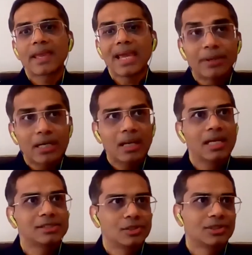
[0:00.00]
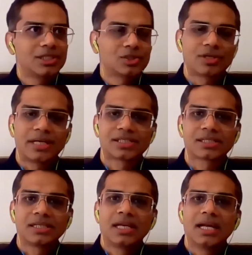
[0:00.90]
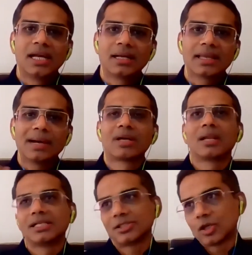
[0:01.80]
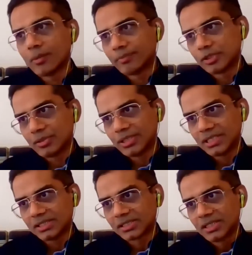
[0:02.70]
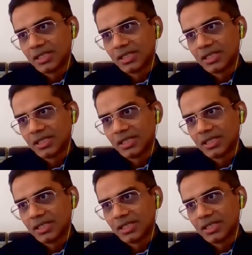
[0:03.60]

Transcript: capitalize on these threats and capitalize on opportunities.